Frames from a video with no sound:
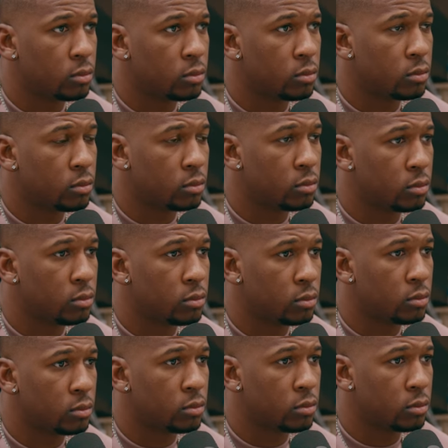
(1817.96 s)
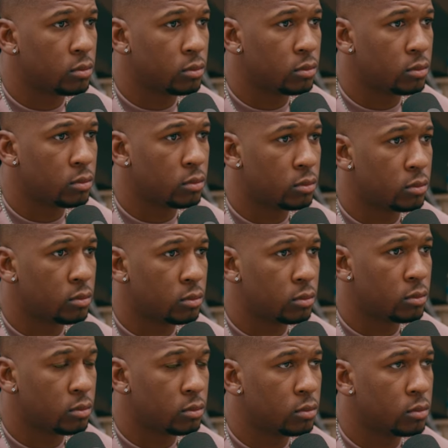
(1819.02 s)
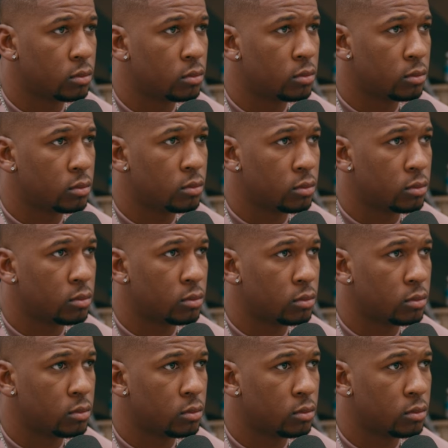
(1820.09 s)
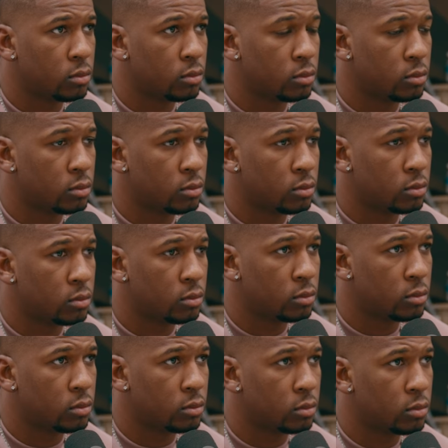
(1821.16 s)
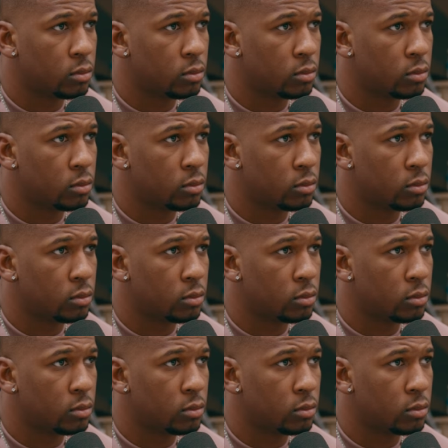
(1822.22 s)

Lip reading: [no speech]